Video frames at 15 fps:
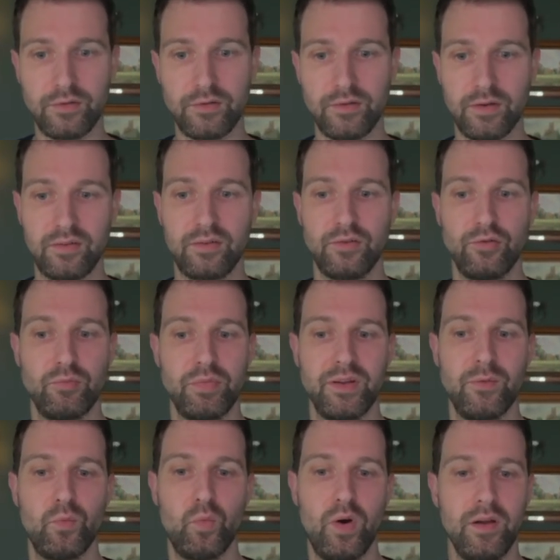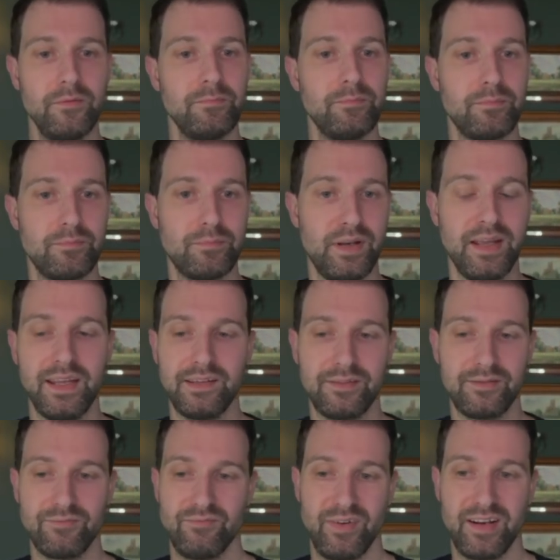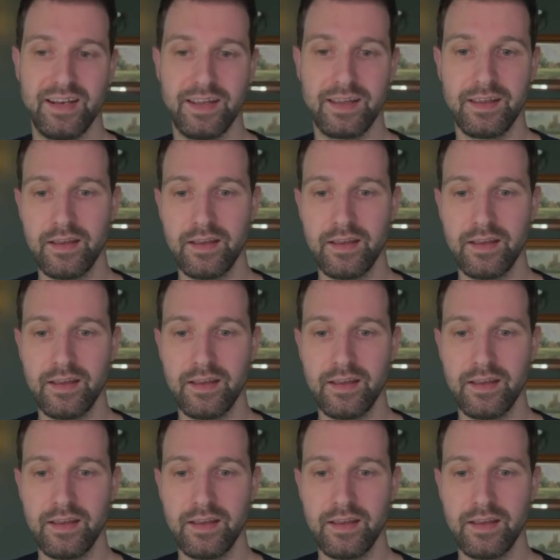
This could all be in one place really.